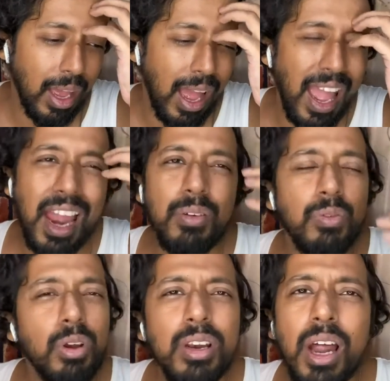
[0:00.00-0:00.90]
I had
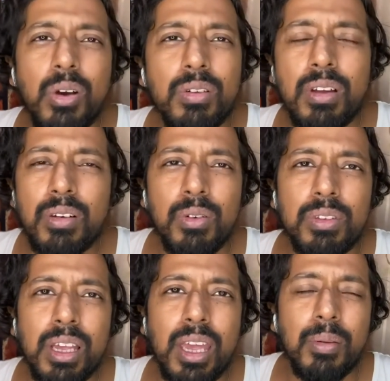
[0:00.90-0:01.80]
fallen out of love of
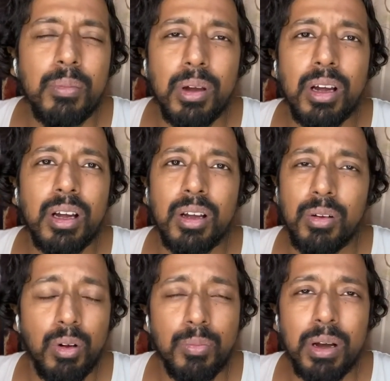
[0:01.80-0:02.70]
the game
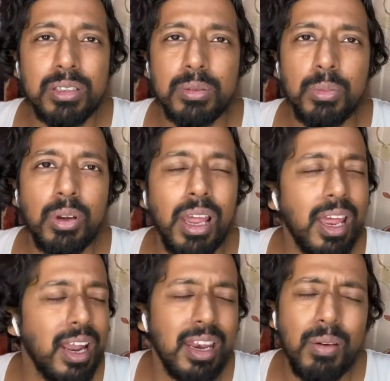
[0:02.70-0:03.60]
of basketball
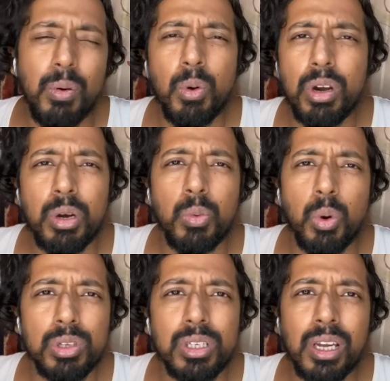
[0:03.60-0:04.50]
and I never wanted to
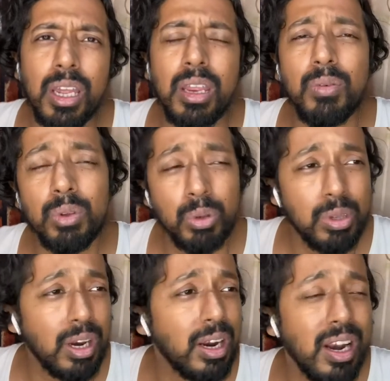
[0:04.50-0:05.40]
watch it again, even though
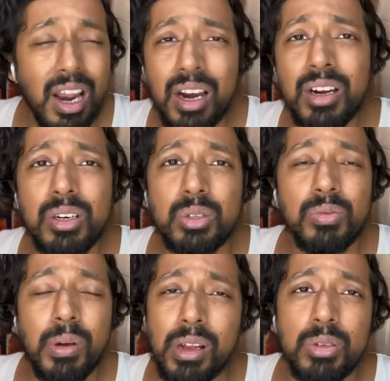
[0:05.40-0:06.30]
there are hundreds
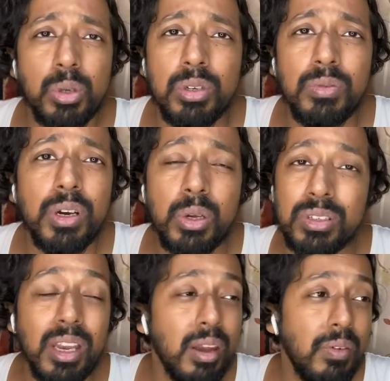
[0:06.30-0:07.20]
of Michael Jordan
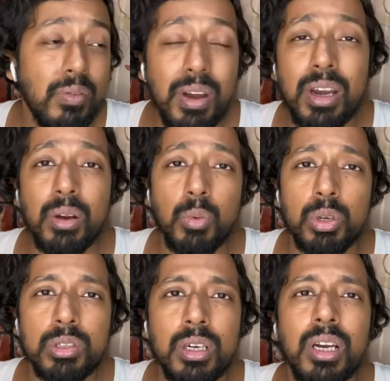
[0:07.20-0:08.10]
videos. I never went and
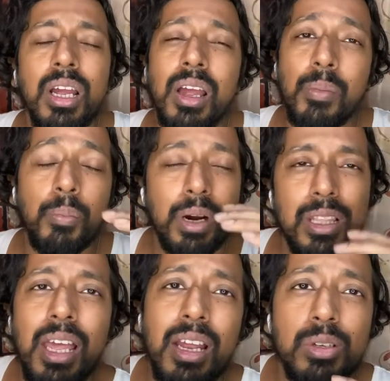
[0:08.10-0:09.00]
watched it, but
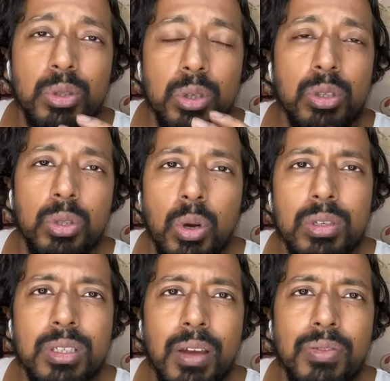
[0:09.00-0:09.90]
then I saw
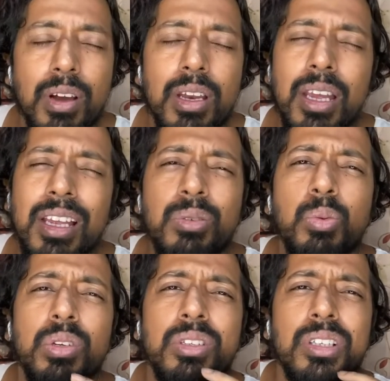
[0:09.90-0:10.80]
Steph Curry. It
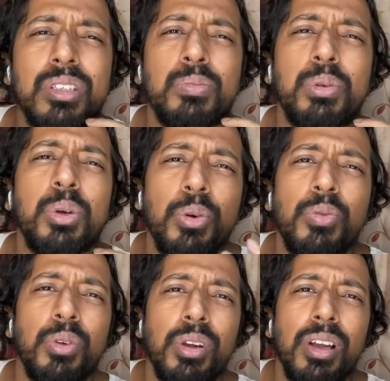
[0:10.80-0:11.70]
was just
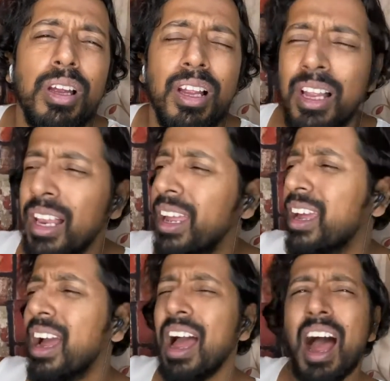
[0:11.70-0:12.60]
beautiful.
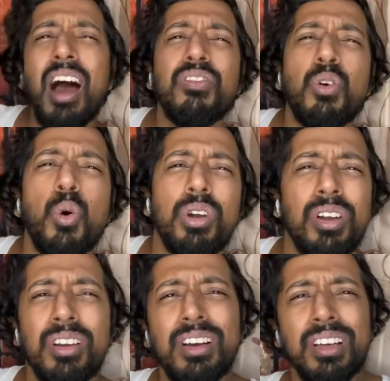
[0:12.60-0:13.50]
Like half court,
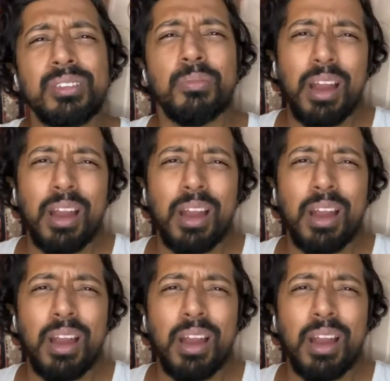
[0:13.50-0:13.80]
doesn't